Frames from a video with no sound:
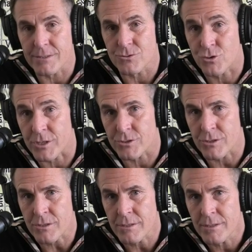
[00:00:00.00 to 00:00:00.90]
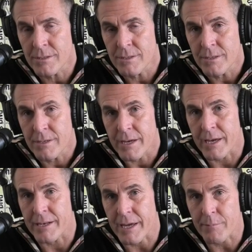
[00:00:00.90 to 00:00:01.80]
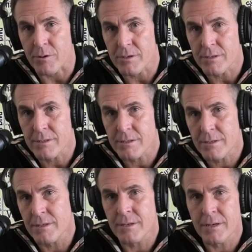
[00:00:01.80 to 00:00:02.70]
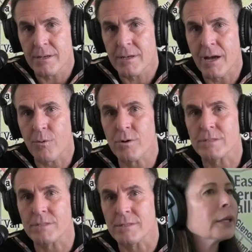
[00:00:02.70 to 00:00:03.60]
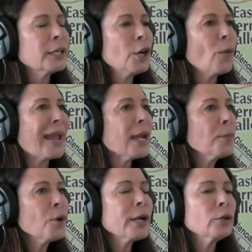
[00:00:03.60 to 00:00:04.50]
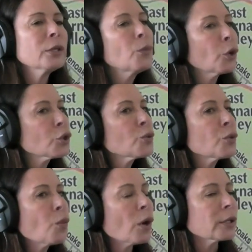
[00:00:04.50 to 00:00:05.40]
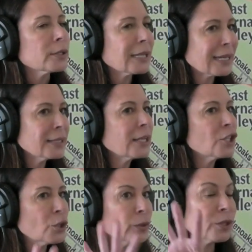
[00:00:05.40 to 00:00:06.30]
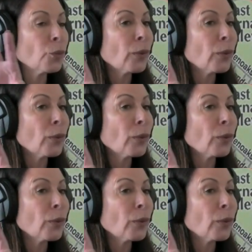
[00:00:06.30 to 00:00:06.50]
Ginger, and Amber. How was it? You know, Amber I only worked with once. Like I said, she was a